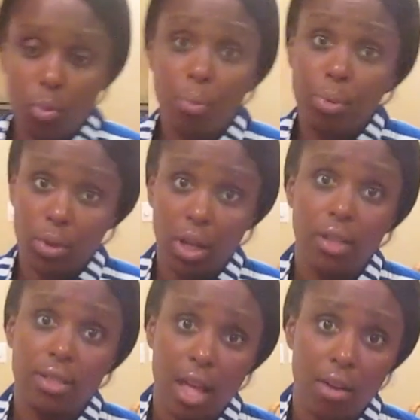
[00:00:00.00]
more booty on
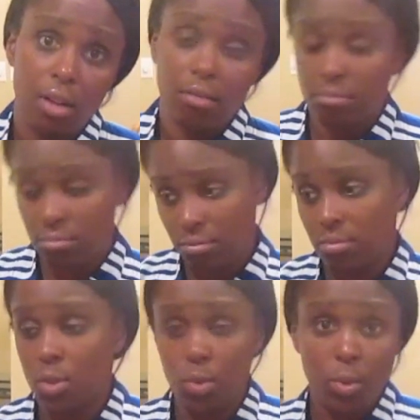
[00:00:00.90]
Saturday
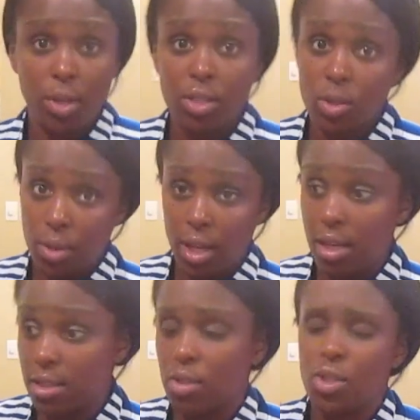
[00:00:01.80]
because we're doing two
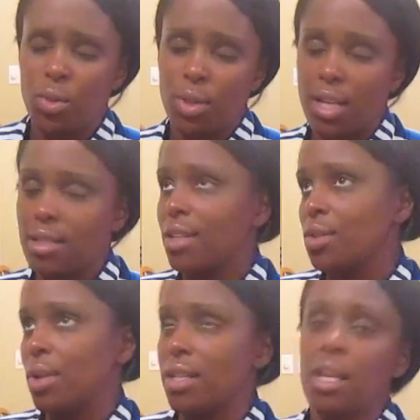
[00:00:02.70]
days or two days, not
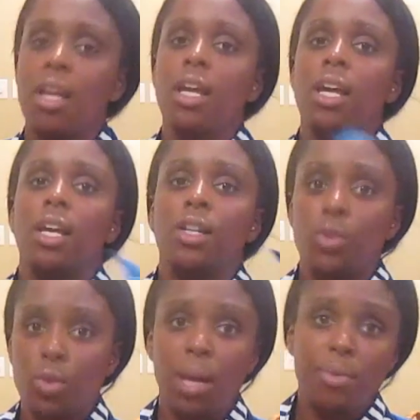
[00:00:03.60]
two days,
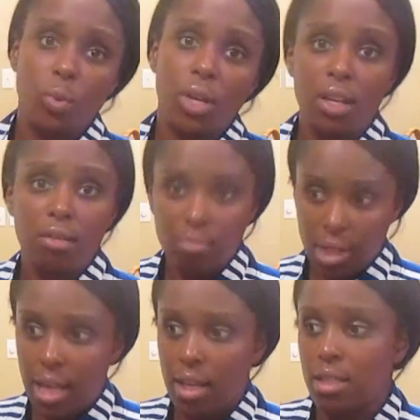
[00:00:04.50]
two times a week
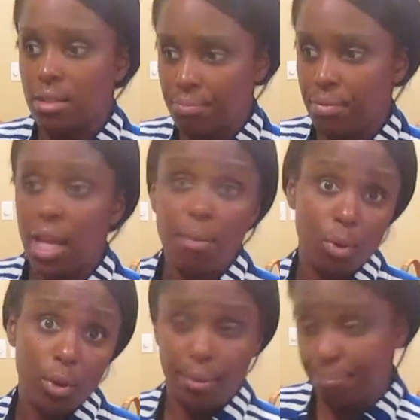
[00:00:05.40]
legs and
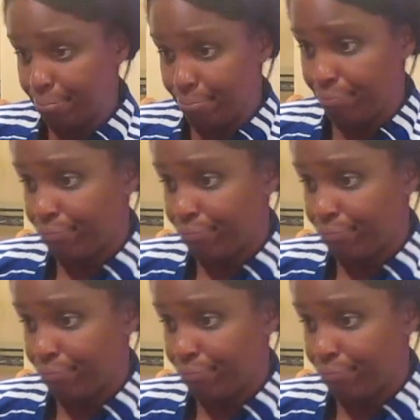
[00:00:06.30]
booty.